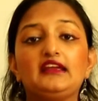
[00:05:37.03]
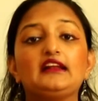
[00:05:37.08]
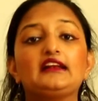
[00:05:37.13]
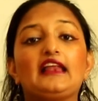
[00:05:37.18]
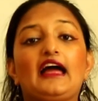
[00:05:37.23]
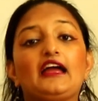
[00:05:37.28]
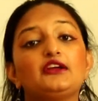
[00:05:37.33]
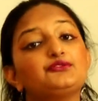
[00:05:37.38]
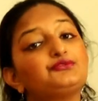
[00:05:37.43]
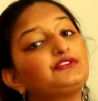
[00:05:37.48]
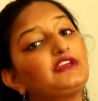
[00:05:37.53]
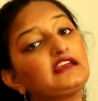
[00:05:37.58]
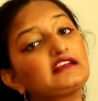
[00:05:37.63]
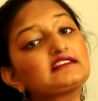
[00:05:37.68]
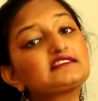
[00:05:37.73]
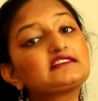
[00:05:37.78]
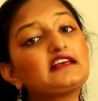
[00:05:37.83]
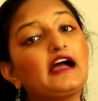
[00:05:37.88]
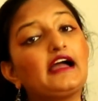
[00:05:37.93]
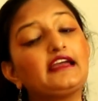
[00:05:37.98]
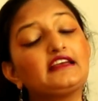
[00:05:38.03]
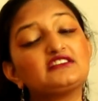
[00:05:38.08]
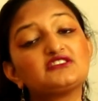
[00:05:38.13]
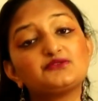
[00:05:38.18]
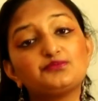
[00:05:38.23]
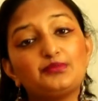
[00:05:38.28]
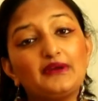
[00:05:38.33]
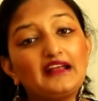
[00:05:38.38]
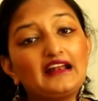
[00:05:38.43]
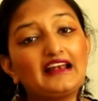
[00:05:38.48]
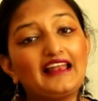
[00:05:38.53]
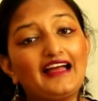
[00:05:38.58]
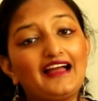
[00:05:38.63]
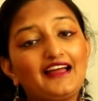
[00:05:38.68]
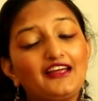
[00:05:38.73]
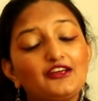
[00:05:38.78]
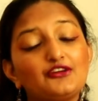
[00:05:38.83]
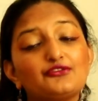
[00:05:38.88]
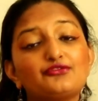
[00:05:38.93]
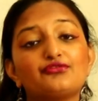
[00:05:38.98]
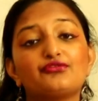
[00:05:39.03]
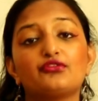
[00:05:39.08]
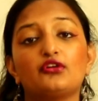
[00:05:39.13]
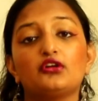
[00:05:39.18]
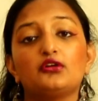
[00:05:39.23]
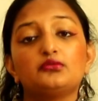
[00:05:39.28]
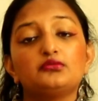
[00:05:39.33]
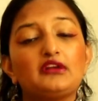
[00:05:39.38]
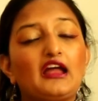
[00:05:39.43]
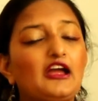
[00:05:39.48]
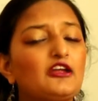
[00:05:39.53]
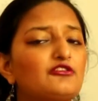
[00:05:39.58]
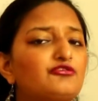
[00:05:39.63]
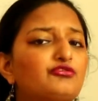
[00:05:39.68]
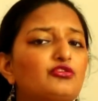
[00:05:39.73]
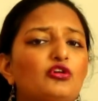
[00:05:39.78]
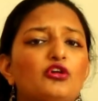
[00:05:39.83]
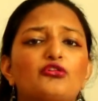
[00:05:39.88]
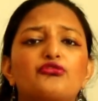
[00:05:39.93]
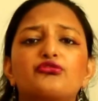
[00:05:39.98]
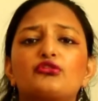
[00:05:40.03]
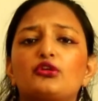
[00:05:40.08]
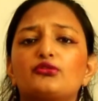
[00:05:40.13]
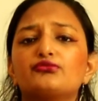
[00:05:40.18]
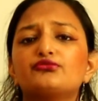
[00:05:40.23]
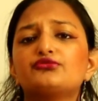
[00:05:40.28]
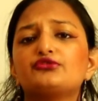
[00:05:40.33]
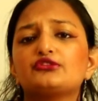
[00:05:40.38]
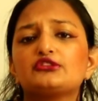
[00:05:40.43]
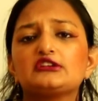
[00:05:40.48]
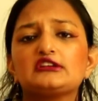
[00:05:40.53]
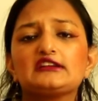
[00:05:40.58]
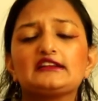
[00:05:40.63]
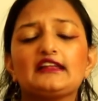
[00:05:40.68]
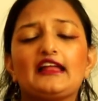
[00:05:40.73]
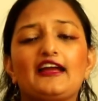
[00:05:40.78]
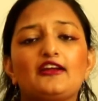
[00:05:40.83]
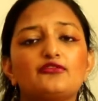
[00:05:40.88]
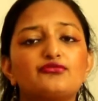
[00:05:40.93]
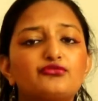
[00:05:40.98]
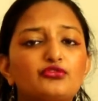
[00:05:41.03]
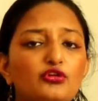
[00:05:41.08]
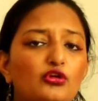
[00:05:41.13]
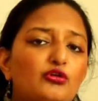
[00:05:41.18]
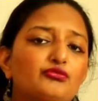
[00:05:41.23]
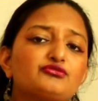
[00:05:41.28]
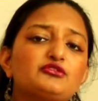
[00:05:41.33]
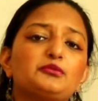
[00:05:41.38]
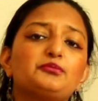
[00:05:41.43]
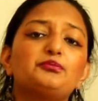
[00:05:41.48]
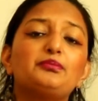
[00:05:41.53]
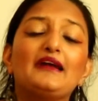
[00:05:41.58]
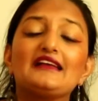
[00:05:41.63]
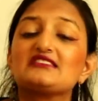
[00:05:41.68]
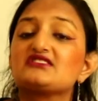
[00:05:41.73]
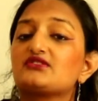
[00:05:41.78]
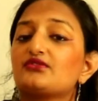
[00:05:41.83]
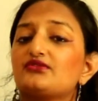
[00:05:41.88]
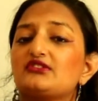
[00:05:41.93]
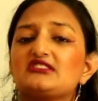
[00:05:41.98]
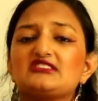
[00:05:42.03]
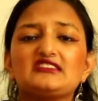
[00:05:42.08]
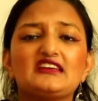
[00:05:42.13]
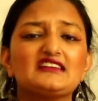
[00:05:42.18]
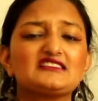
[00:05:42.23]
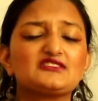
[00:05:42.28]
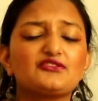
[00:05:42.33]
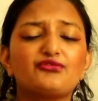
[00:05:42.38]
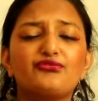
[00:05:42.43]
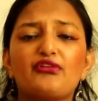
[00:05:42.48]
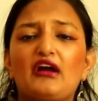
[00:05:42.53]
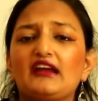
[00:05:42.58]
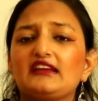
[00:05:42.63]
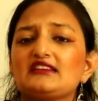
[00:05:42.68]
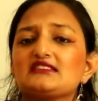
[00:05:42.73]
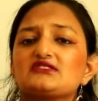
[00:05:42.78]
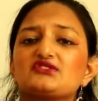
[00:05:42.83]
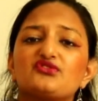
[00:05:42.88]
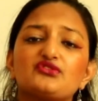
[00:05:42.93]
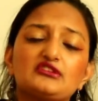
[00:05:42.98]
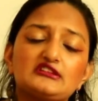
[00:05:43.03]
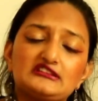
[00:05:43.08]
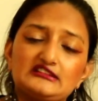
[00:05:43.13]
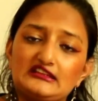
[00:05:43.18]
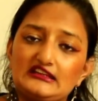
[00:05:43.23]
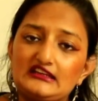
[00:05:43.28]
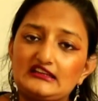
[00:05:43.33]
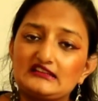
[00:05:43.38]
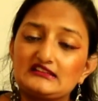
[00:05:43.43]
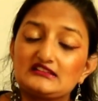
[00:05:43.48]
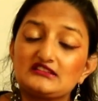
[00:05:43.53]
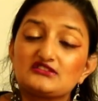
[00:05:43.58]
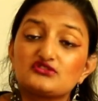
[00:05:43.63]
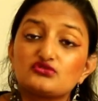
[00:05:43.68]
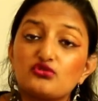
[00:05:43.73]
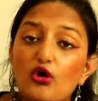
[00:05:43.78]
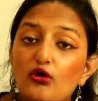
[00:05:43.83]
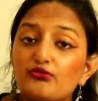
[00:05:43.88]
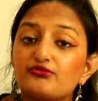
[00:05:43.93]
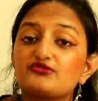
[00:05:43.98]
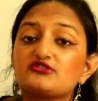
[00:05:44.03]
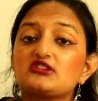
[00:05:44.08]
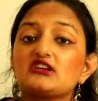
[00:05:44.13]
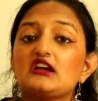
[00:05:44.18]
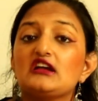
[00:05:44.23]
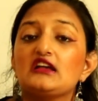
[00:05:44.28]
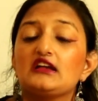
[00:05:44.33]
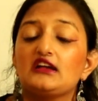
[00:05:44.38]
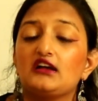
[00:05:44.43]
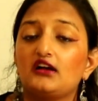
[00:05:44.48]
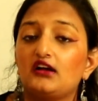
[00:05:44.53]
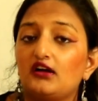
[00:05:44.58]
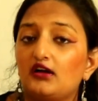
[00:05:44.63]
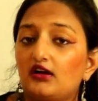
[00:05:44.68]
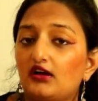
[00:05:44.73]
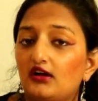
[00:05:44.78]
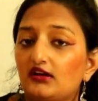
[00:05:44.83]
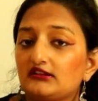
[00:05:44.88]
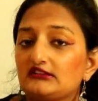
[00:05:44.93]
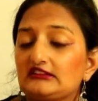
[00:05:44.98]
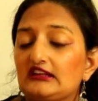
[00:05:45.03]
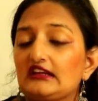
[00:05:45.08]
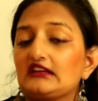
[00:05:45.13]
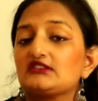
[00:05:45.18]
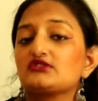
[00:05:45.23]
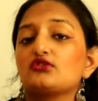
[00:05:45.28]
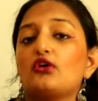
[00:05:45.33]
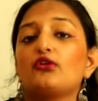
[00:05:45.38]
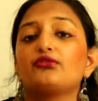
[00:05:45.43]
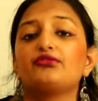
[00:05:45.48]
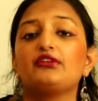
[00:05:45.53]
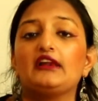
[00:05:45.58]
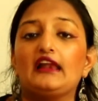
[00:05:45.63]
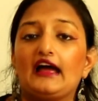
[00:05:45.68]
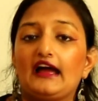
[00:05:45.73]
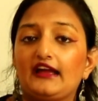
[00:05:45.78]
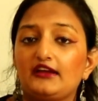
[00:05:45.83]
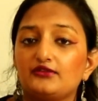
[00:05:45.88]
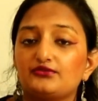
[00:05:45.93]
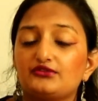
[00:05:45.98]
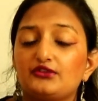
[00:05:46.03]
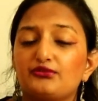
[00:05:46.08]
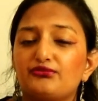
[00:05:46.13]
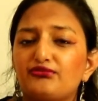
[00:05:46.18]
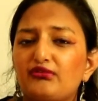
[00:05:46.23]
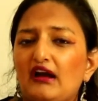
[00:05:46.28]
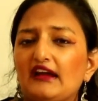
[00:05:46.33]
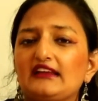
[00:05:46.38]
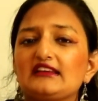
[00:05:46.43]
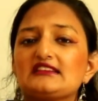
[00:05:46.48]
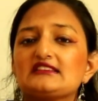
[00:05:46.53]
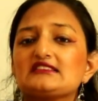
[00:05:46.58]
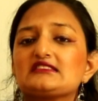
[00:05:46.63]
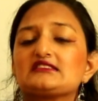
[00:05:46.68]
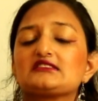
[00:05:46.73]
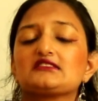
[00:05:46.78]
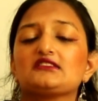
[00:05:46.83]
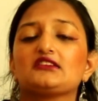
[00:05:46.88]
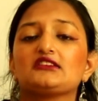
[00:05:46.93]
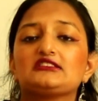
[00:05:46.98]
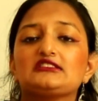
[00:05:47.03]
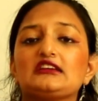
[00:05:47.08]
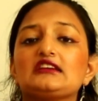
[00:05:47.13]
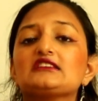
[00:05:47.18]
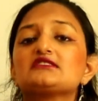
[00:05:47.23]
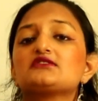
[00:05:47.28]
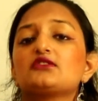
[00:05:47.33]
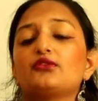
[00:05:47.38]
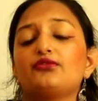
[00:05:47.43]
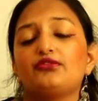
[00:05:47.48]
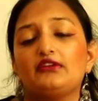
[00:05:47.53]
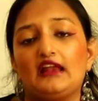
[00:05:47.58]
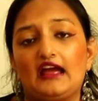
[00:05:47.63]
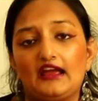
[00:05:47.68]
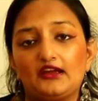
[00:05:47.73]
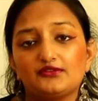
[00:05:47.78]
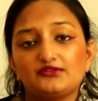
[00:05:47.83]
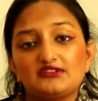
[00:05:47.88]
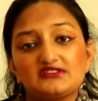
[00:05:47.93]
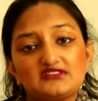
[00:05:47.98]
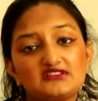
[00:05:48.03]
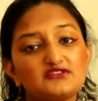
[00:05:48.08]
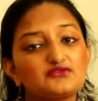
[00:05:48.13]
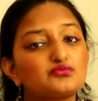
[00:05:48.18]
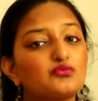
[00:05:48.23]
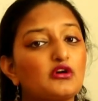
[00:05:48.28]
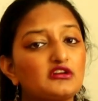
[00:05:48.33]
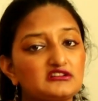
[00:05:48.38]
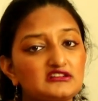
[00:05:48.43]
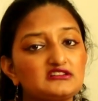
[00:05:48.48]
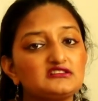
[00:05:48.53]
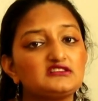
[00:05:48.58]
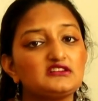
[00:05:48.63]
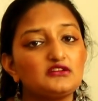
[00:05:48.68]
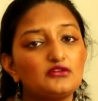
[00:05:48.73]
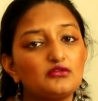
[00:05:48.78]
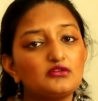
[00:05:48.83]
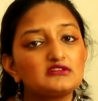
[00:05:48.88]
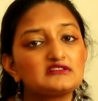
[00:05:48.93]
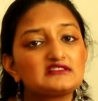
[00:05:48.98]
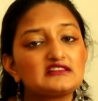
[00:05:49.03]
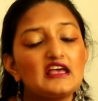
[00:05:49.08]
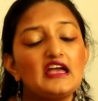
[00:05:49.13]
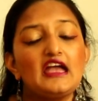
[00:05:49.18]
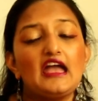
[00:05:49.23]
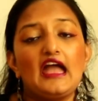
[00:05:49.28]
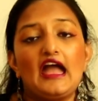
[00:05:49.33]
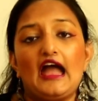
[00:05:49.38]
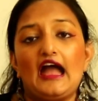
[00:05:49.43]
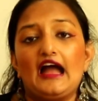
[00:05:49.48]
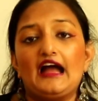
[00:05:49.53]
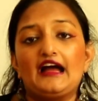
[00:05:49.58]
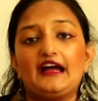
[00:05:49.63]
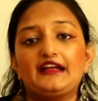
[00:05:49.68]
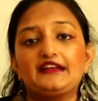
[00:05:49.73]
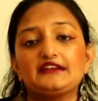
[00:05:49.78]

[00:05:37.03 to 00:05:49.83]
living life king size, big life, life full of comfort, life full of the best of the things, the finest of the things, the soft things of life, the finest things of life. This is what it denotes.